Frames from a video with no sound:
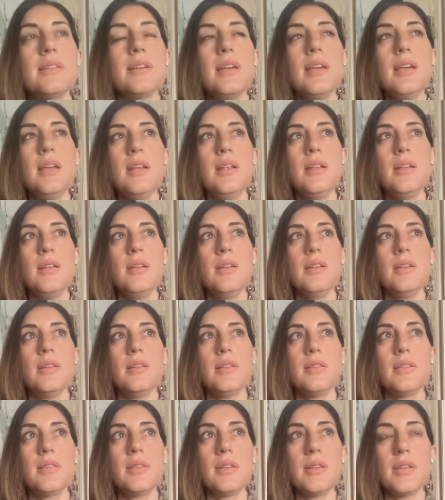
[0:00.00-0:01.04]

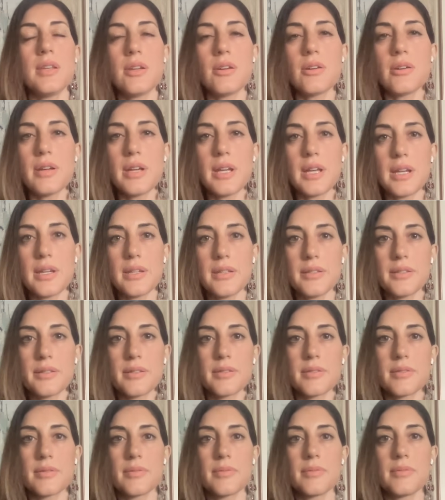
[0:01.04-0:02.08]
in the Near East,
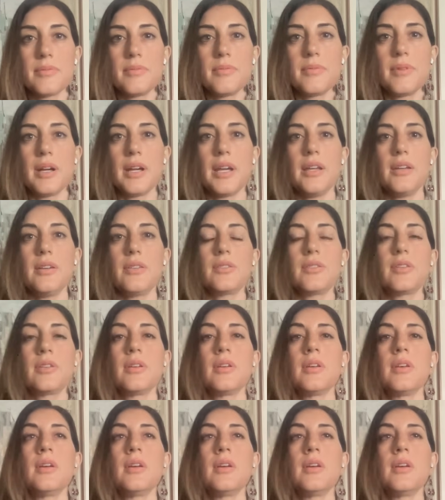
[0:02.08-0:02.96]
right?